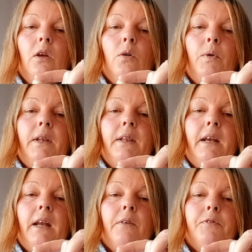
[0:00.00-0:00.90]
We
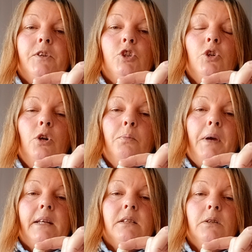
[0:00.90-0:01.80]
then have the short
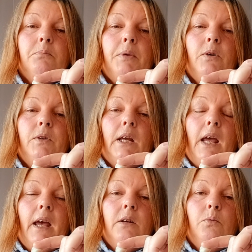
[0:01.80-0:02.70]
pastern bone
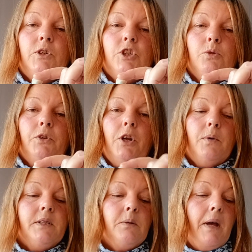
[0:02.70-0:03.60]
again, which you will know
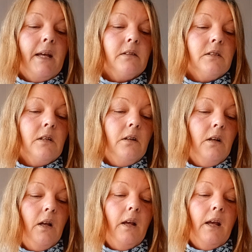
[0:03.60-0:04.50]
as the pastern,
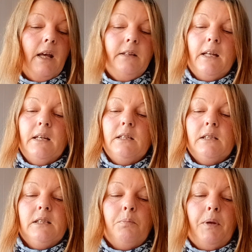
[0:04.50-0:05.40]
and then it
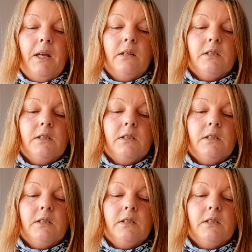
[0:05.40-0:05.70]
disappears